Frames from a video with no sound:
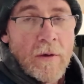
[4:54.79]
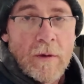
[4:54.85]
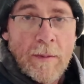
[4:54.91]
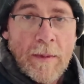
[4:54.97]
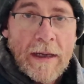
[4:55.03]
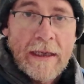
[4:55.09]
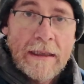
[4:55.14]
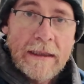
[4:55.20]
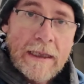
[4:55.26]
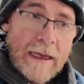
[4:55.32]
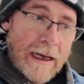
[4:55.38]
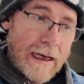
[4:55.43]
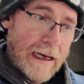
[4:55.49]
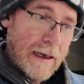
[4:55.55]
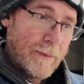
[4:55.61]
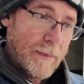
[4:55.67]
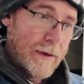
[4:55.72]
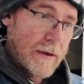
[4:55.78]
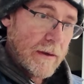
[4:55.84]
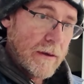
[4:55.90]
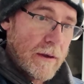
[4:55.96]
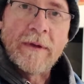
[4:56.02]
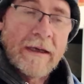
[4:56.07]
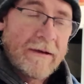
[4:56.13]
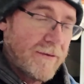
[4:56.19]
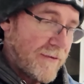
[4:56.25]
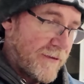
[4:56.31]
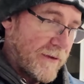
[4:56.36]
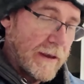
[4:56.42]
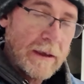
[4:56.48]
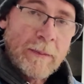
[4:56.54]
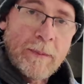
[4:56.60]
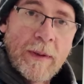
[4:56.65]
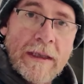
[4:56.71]
We're making a carbon like
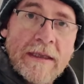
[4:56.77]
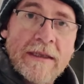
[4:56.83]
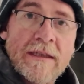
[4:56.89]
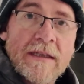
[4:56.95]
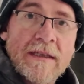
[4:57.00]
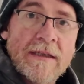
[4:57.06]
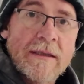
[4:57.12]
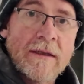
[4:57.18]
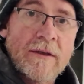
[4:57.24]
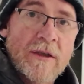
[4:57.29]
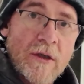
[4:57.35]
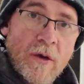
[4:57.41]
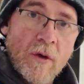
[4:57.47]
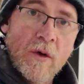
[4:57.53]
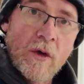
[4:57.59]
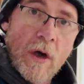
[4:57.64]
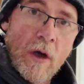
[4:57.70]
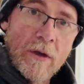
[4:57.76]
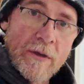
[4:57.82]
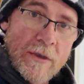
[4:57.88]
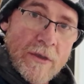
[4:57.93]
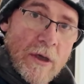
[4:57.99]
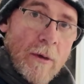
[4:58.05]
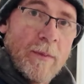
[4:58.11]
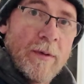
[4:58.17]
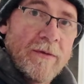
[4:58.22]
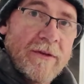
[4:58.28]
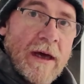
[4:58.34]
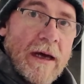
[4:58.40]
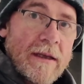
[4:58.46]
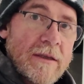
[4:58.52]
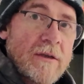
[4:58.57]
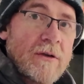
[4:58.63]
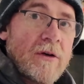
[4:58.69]
fillet piece to go on top of
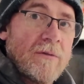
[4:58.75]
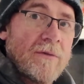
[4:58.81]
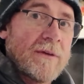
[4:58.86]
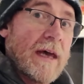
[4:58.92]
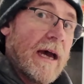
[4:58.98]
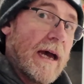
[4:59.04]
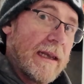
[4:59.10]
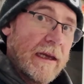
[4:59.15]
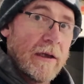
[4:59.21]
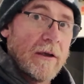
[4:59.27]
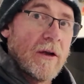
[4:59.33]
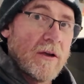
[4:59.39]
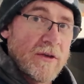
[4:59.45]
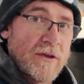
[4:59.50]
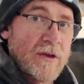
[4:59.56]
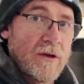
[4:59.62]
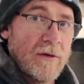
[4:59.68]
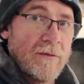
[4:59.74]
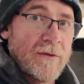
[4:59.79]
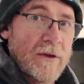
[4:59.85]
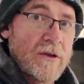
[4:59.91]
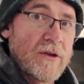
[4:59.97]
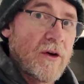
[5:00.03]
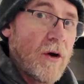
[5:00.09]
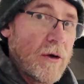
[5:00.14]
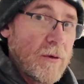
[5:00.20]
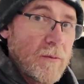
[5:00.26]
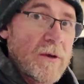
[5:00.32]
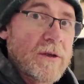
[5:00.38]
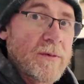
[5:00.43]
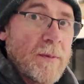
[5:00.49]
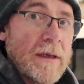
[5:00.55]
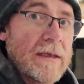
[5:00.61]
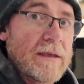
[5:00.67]
that to cover that, and it'll also cover the join,
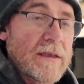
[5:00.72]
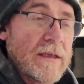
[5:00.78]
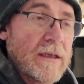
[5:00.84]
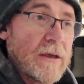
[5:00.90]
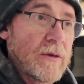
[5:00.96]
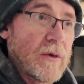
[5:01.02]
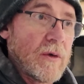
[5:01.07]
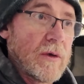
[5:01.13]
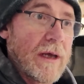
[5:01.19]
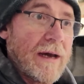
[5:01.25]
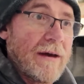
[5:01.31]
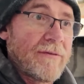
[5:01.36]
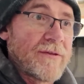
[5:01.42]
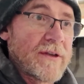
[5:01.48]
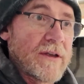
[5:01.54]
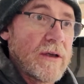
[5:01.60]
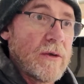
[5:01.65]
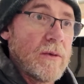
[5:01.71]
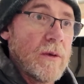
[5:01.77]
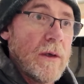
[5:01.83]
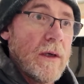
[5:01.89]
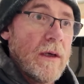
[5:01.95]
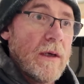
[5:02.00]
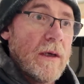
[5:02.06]
which means that you don't have to